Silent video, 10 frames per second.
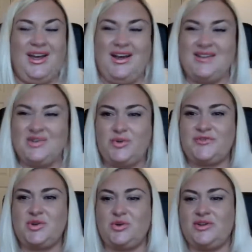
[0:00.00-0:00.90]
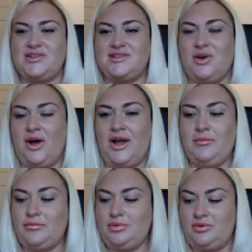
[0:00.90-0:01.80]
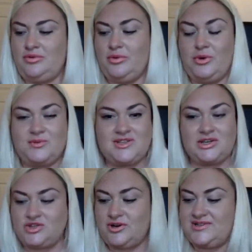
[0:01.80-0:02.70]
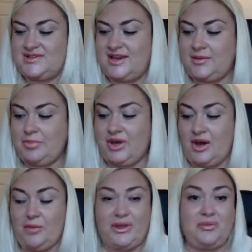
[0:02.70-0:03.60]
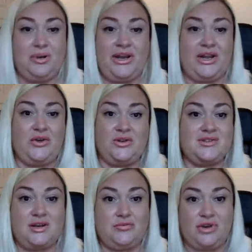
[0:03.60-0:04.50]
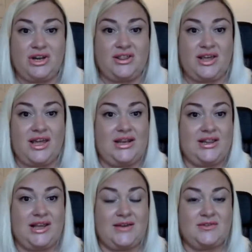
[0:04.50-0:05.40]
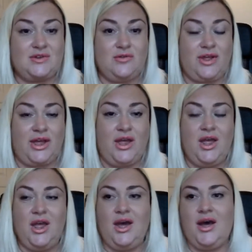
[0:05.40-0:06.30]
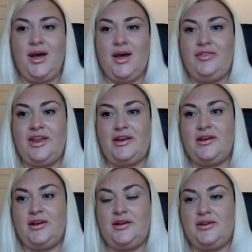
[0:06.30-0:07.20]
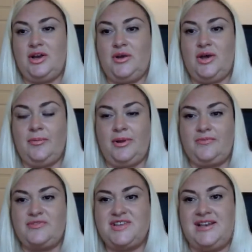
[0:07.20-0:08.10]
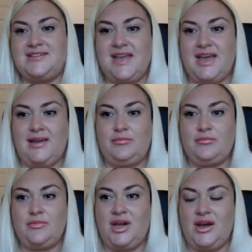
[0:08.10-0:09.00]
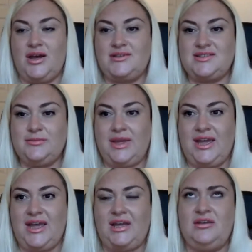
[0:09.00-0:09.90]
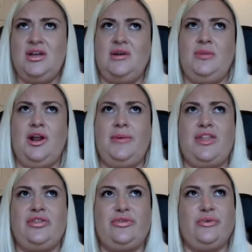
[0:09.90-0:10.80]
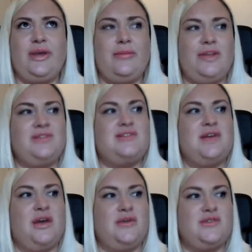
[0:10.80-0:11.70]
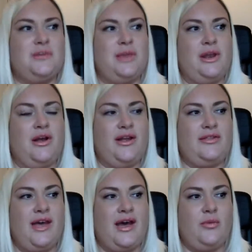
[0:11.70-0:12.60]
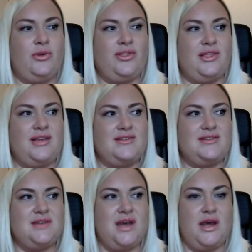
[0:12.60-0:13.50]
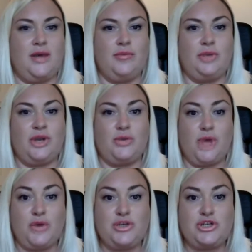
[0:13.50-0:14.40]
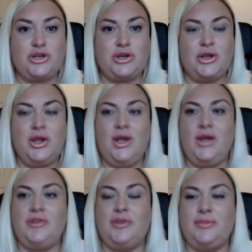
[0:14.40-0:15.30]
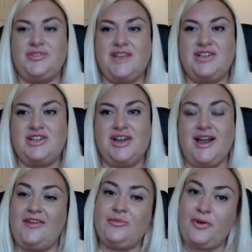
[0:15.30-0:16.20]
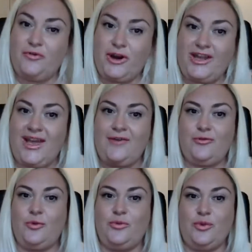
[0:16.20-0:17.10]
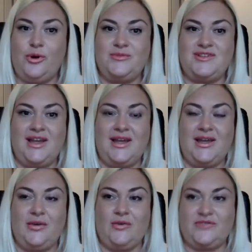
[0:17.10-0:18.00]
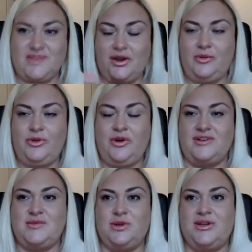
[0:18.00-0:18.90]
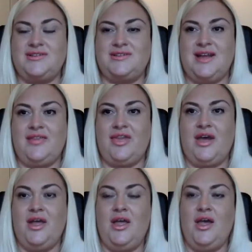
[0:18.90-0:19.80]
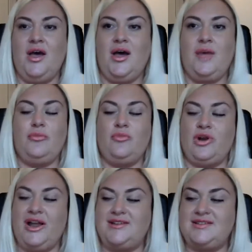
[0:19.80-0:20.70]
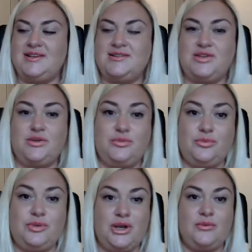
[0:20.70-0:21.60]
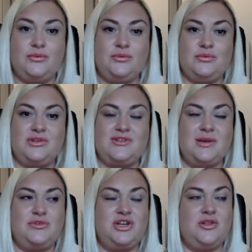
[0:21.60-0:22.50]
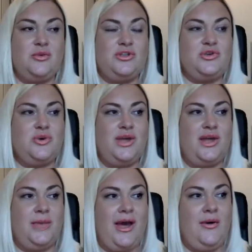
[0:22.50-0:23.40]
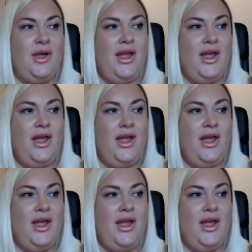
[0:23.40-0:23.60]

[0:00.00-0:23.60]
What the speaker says: sort of saw at the time, thought it was interesting, but I'll be completely honest, I didn't really think anything else of it. And then, a couple of sellers came to me probably about 3 months ago, something like that, with this, notion that potentially, and I have to be very careful with what I'm saying here, obviously, I hope you guys will understand that, relating to, the subject that we're talking about,